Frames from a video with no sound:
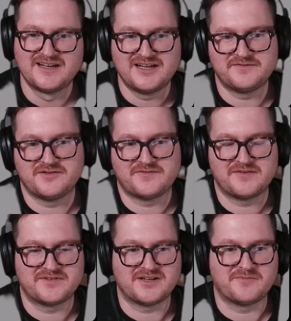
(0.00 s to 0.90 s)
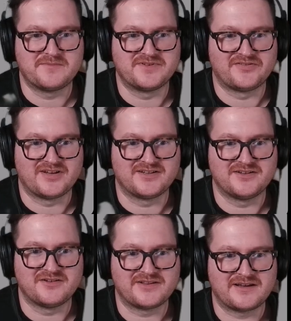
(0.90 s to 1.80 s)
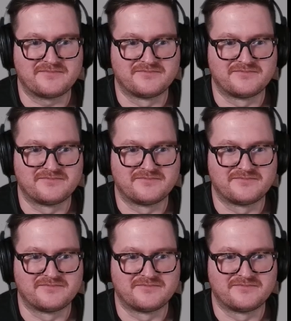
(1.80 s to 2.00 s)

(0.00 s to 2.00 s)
If you've ever done web design, you know that